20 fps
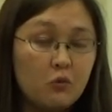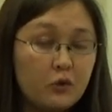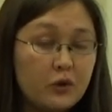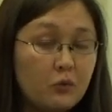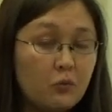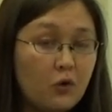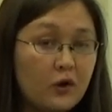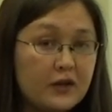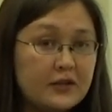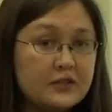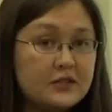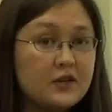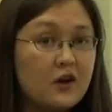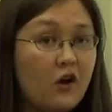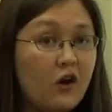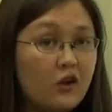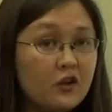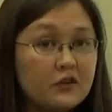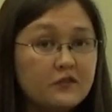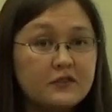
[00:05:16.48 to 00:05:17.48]
We want
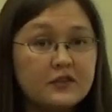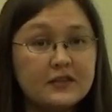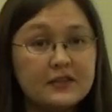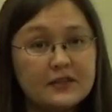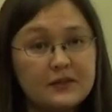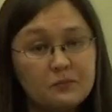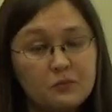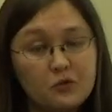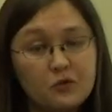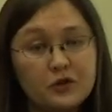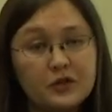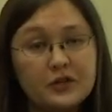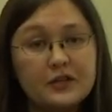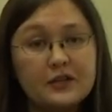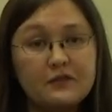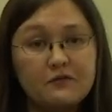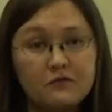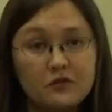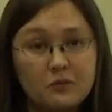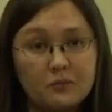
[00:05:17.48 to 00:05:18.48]
all of the
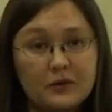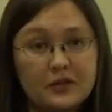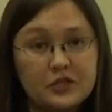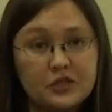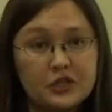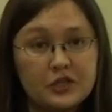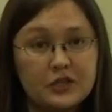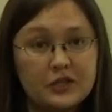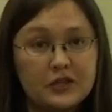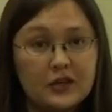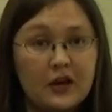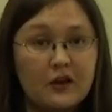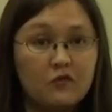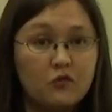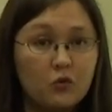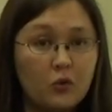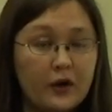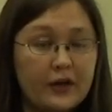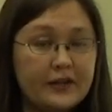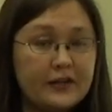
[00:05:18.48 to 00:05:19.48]
important information
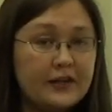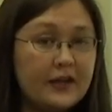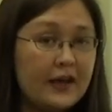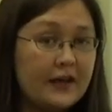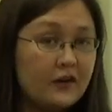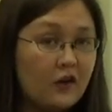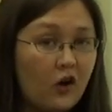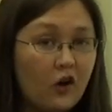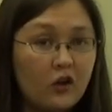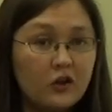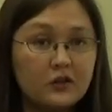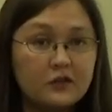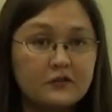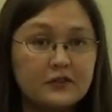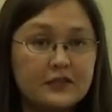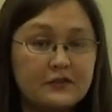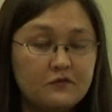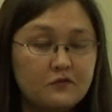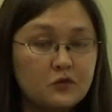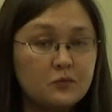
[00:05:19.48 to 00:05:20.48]
of 1 and all
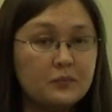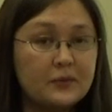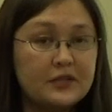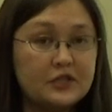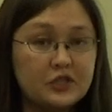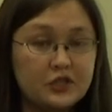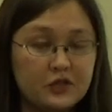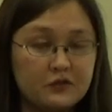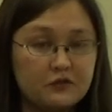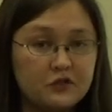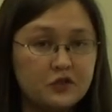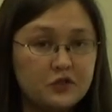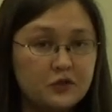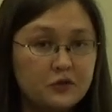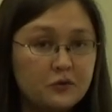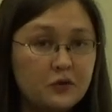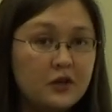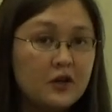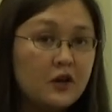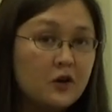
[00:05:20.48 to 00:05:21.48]
of the information of
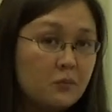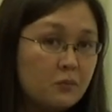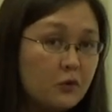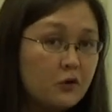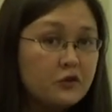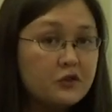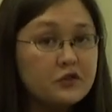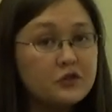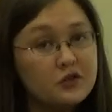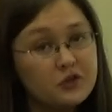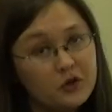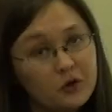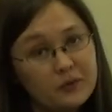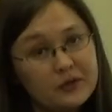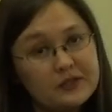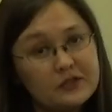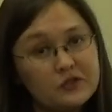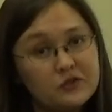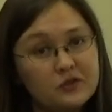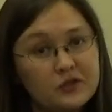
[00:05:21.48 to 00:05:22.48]
2 both to go
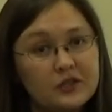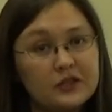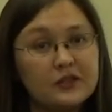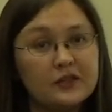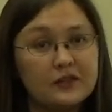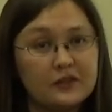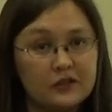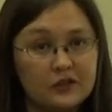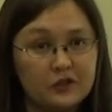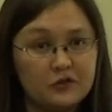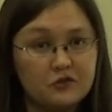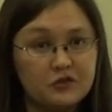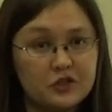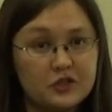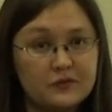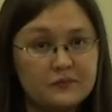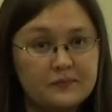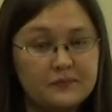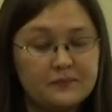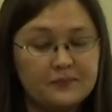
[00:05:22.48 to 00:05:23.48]
into the
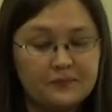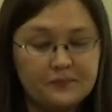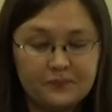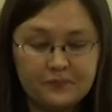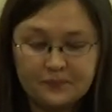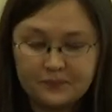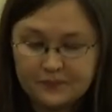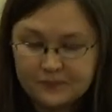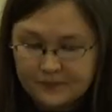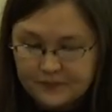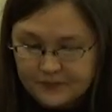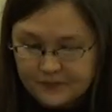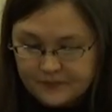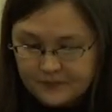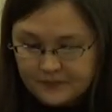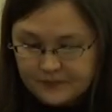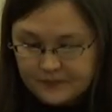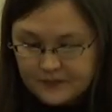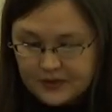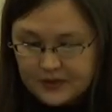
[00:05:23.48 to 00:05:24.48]
conclusion.
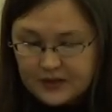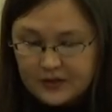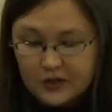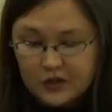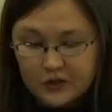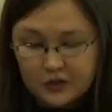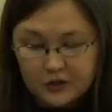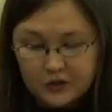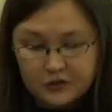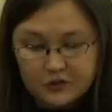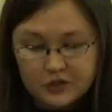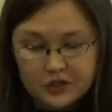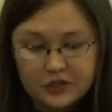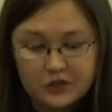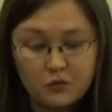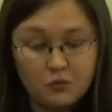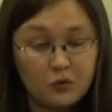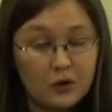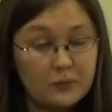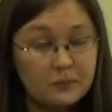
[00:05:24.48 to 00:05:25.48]

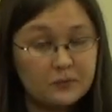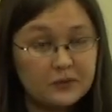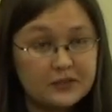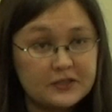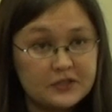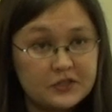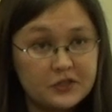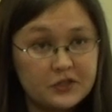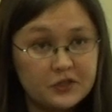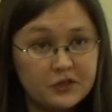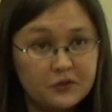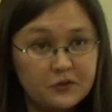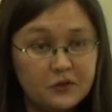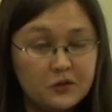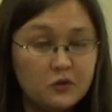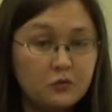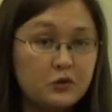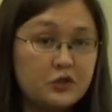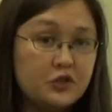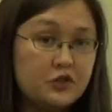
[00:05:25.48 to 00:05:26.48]
Conclusion 1 plus 2,
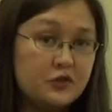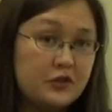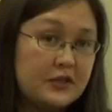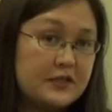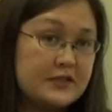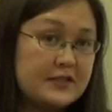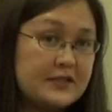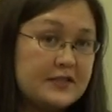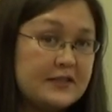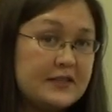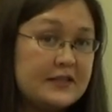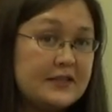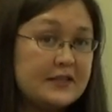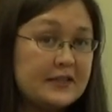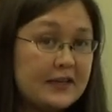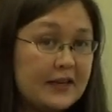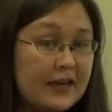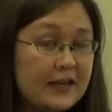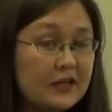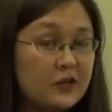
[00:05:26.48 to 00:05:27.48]
which you can see
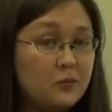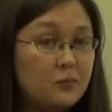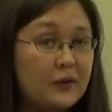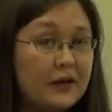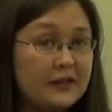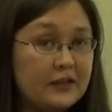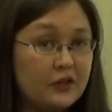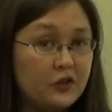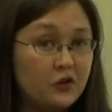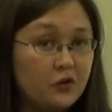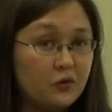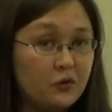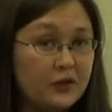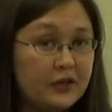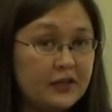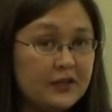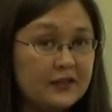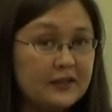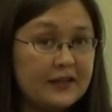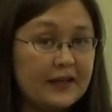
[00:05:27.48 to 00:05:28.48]
indicated by the
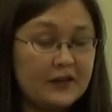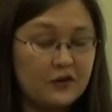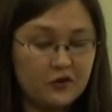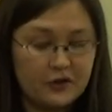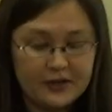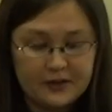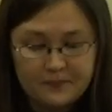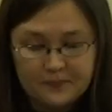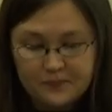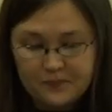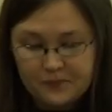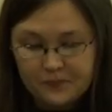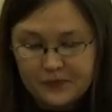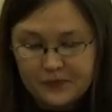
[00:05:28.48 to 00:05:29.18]
green lettering.